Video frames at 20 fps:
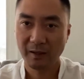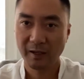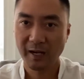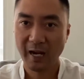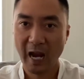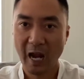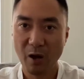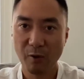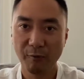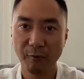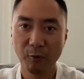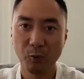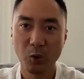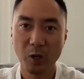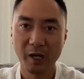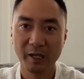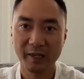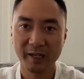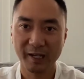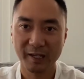Hello
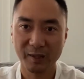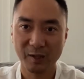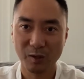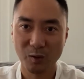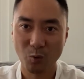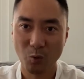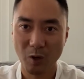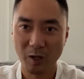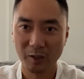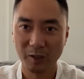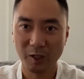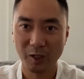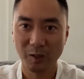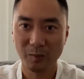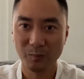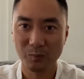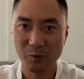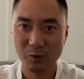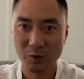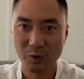everyone and
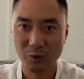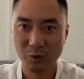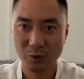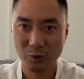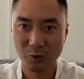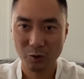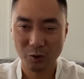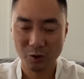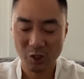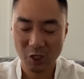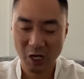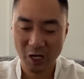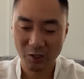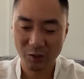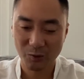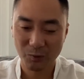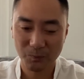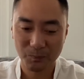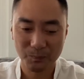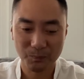welcome to the
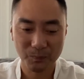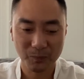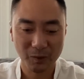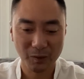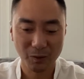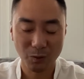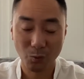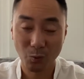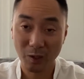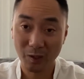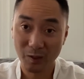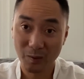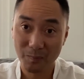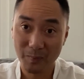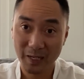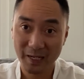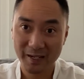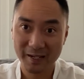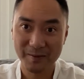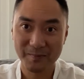channel or welcome
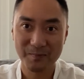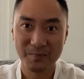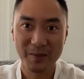back.